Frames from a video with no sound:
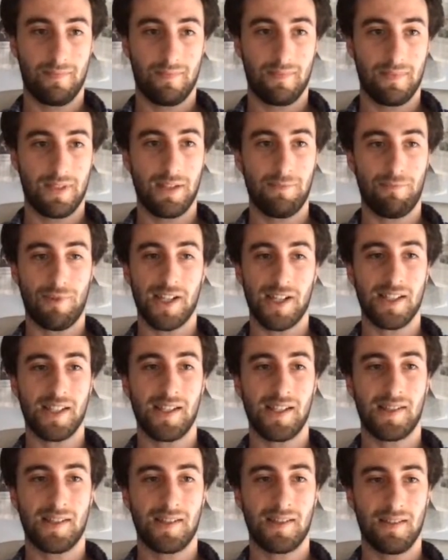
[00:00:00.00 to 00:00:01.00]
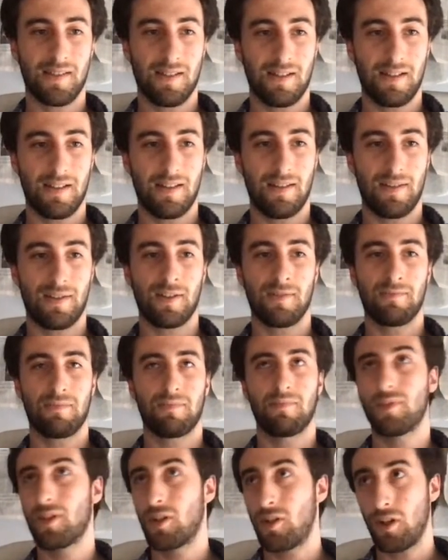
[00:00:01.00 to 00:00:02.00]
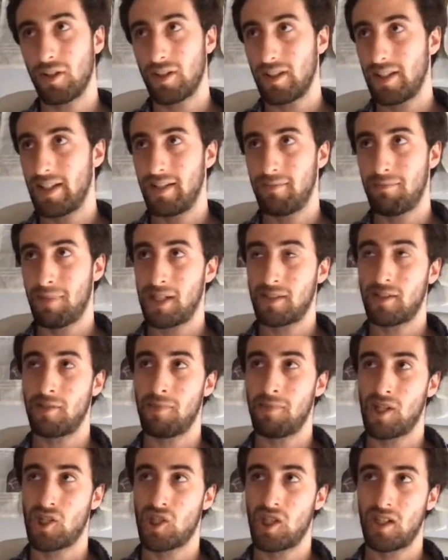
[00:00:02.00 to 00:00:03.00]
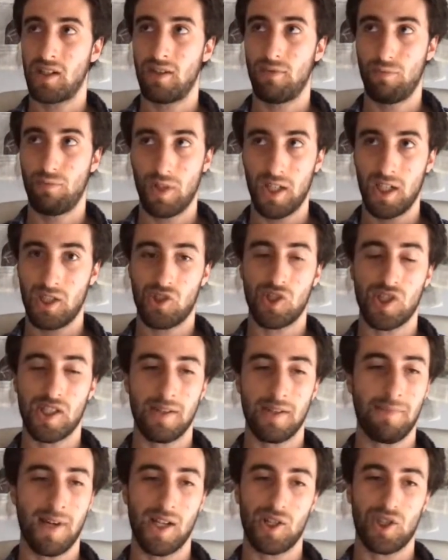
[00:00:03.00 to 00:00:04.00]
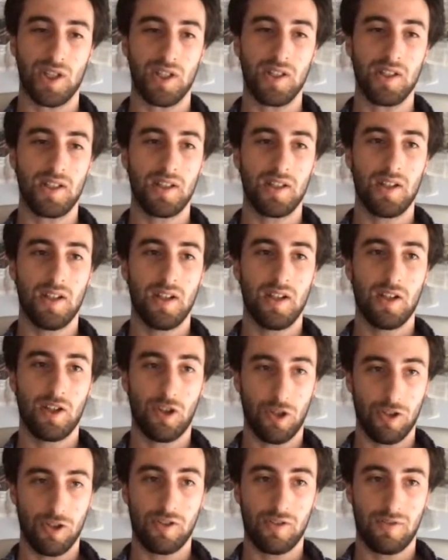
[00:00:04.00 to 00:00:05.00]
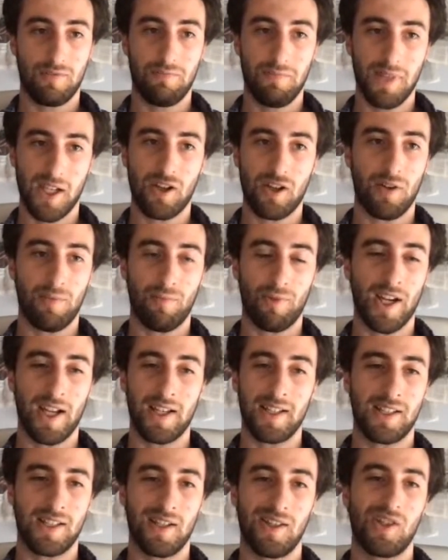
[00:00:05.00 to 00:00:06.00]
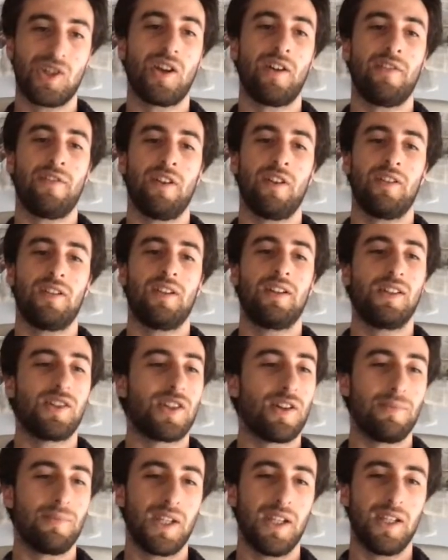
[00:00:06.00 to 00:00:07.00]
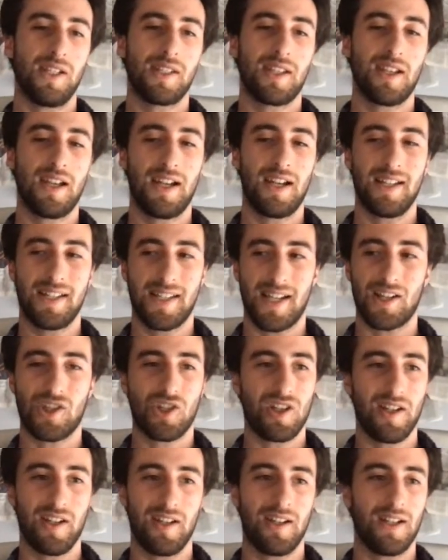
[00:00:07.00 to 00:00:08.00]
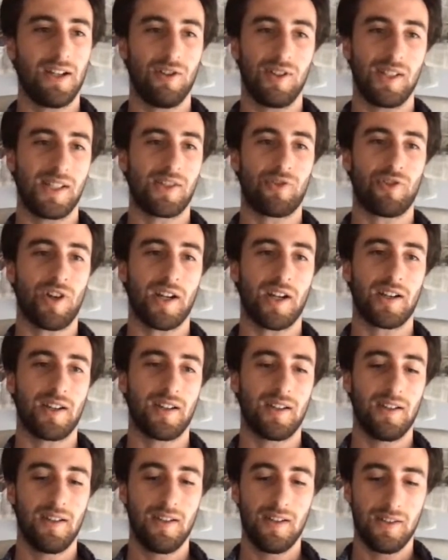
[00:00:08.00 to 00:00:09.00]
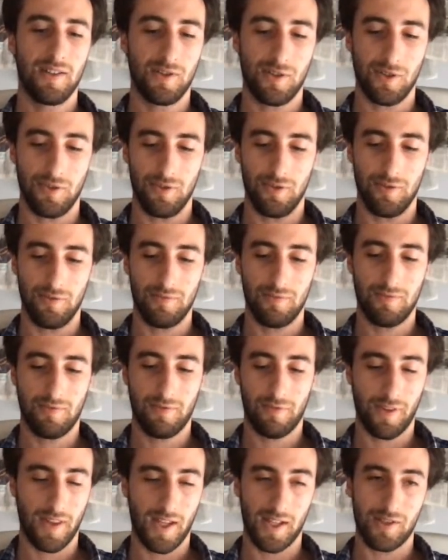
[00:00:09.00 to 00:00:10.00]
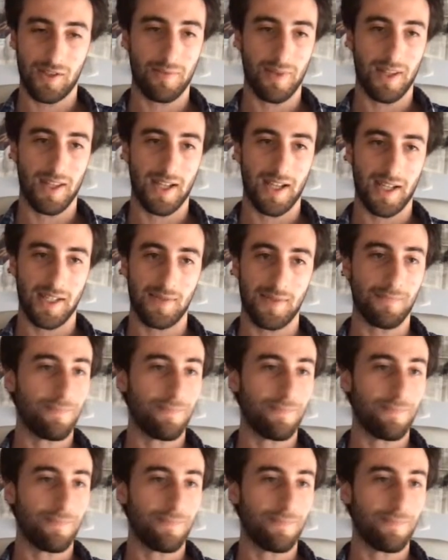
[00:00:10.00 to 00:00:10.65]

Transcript: in practice, the Kotlin pattern matching we just imagined could become reality in Java in some years, and is actually on its track for that to be the case.